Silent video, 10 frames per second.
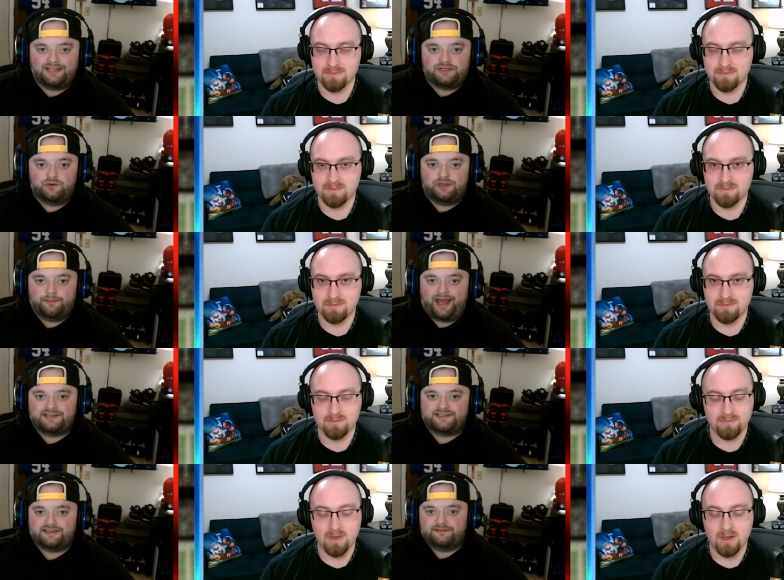Speaker 1: to in the
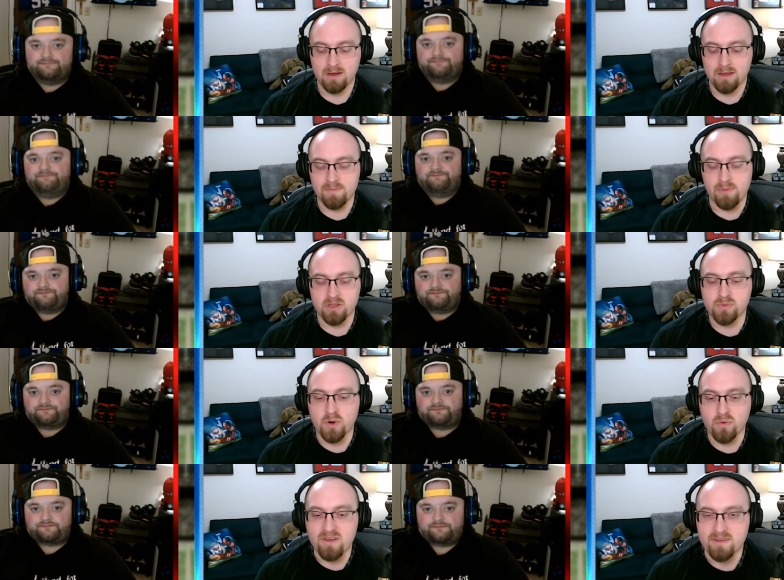past.
Speaker 2: The
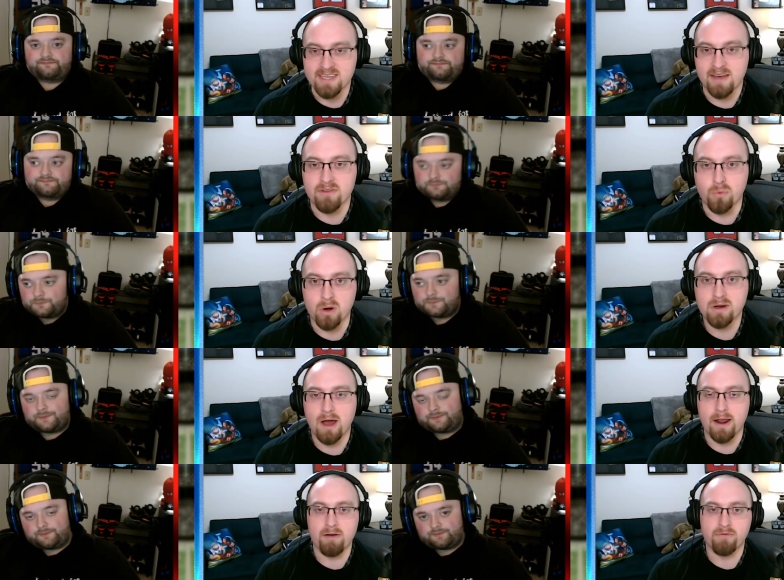Baltimore Ravens have their work
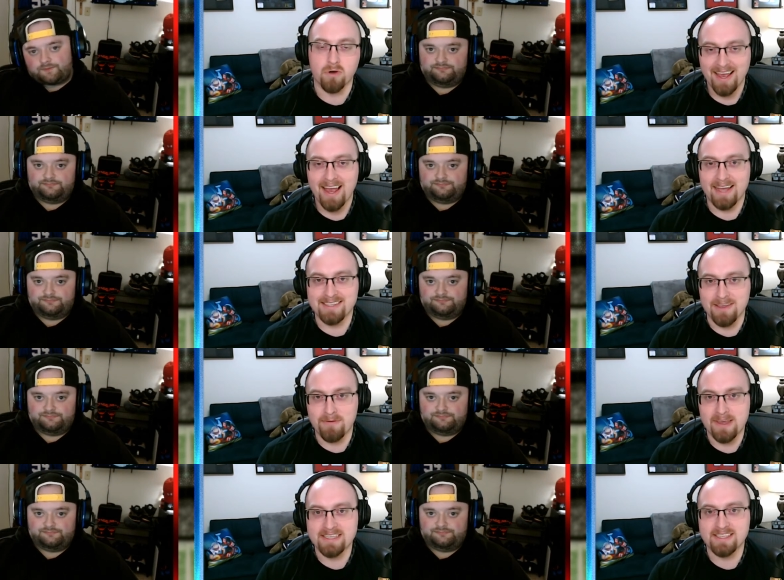cut out for them as they
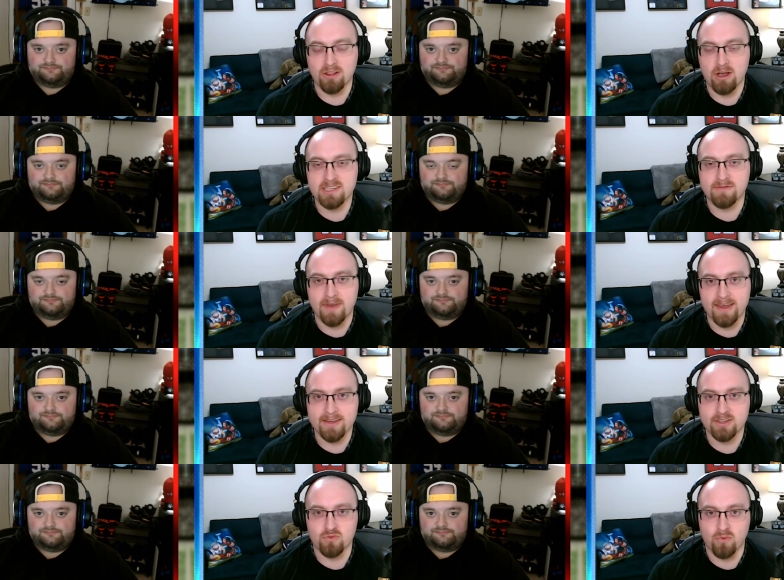face the Las
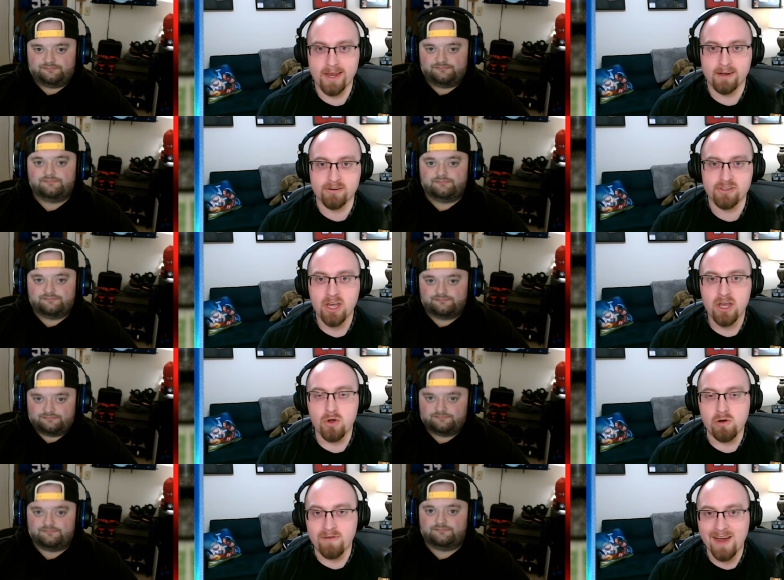Vegas Raiders,
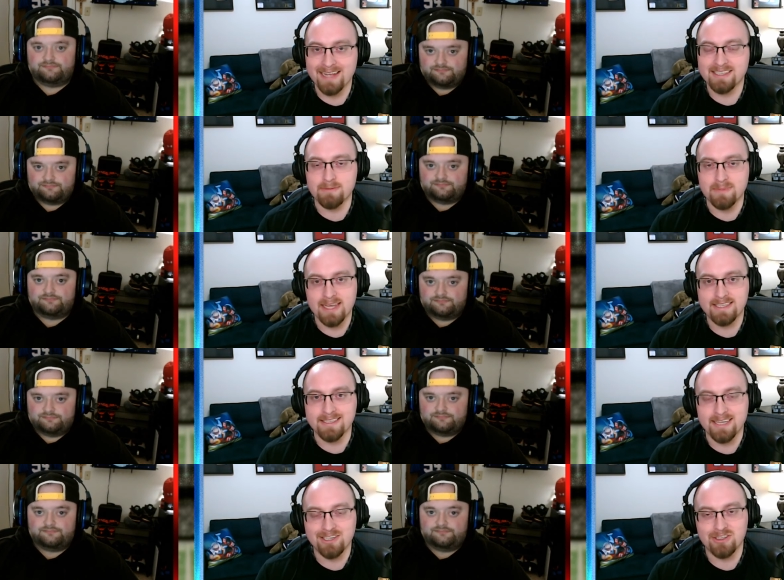who have had some nice
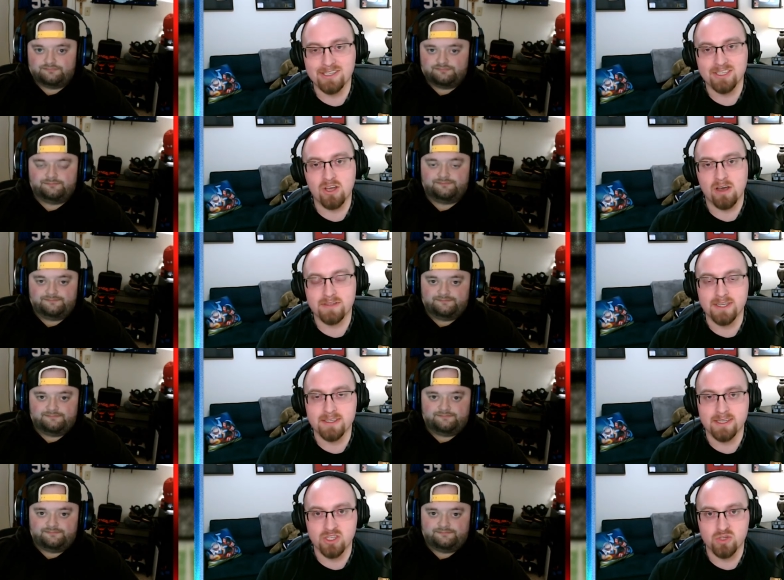additions this
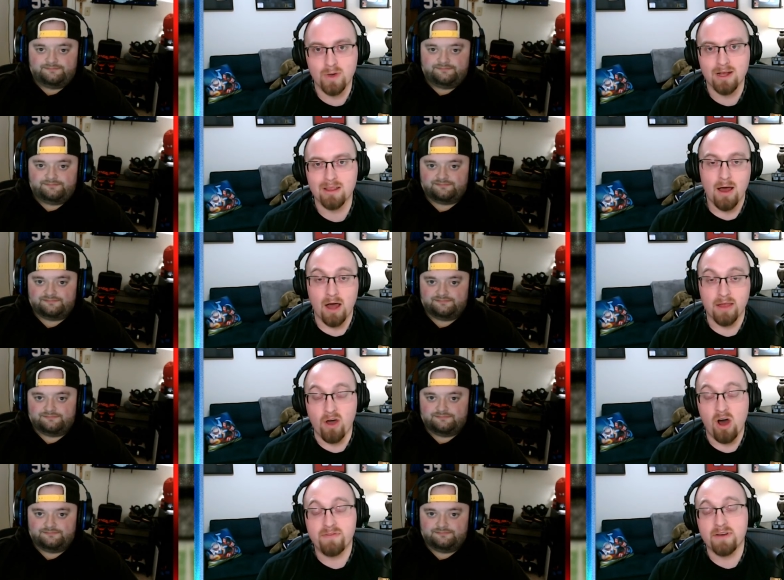offseason as well on
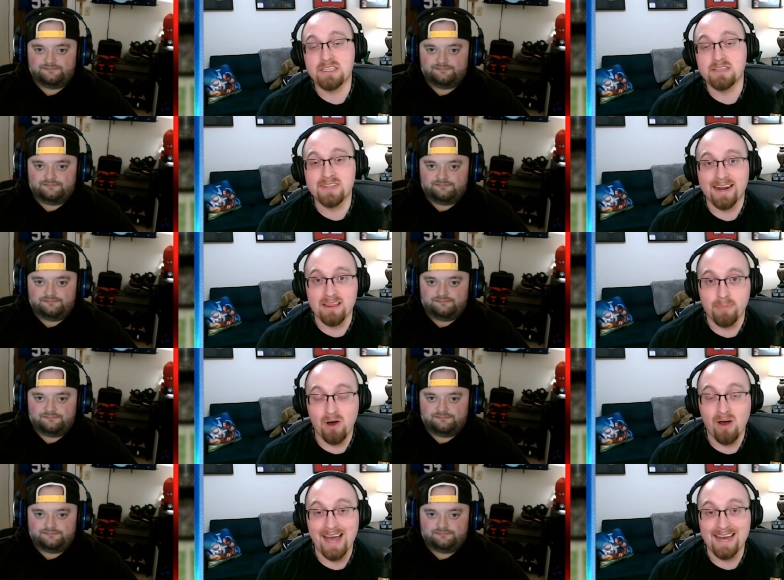the offensive side of the
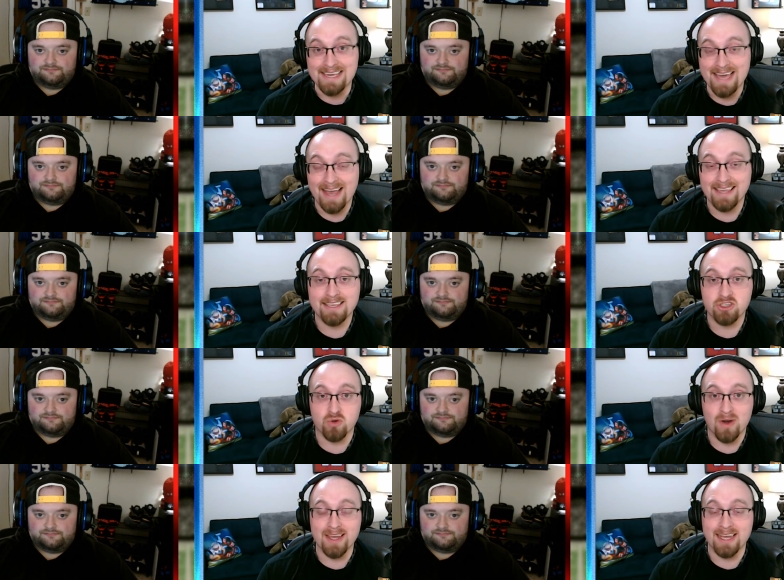ball, adding Kenyan
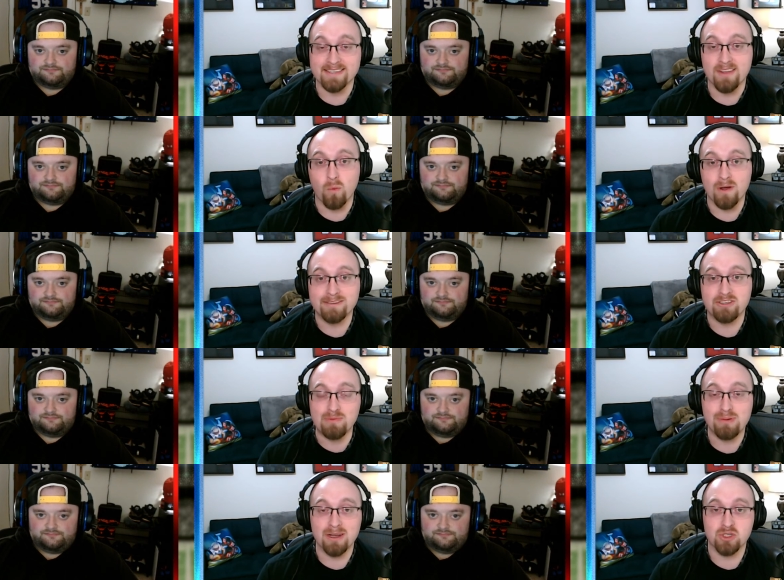Drake as the one
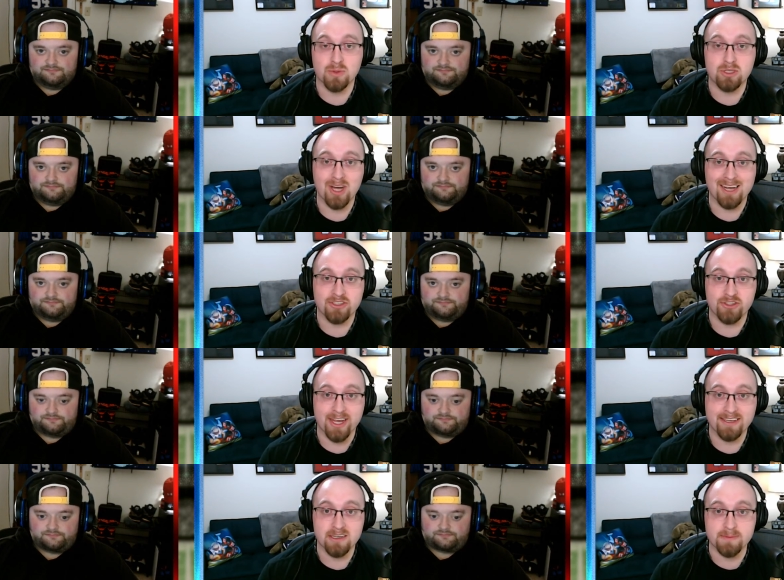two punch with Josh
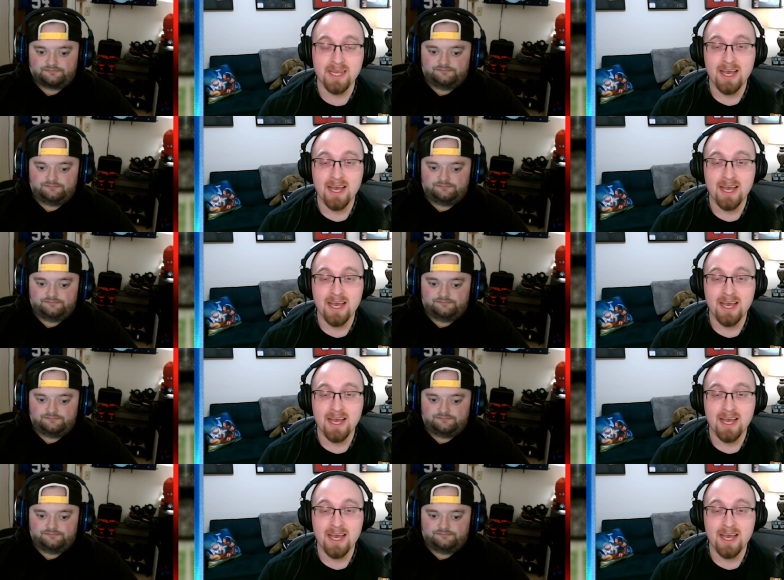Jacobs.